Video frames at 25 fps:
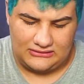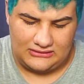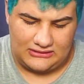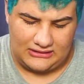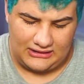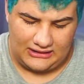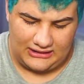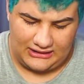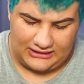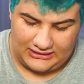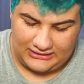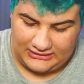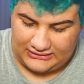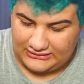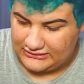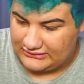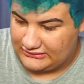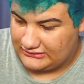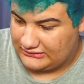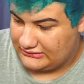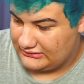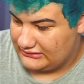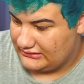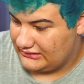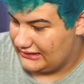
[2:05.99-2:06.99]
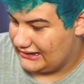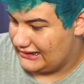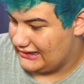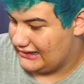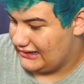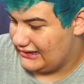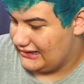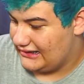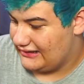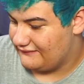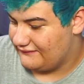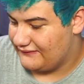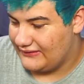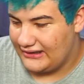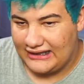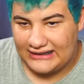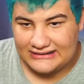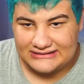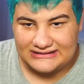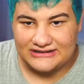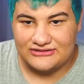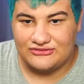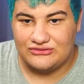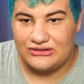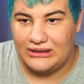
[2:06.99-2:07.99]
and if I
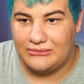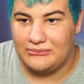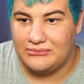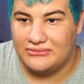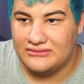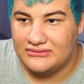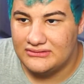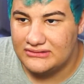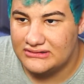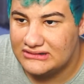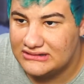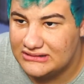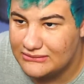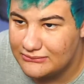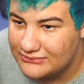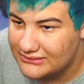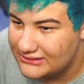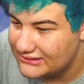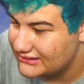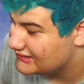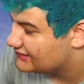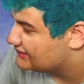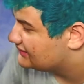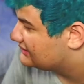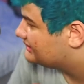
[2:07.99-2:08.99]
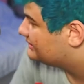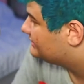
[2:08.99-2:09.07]
actually grab something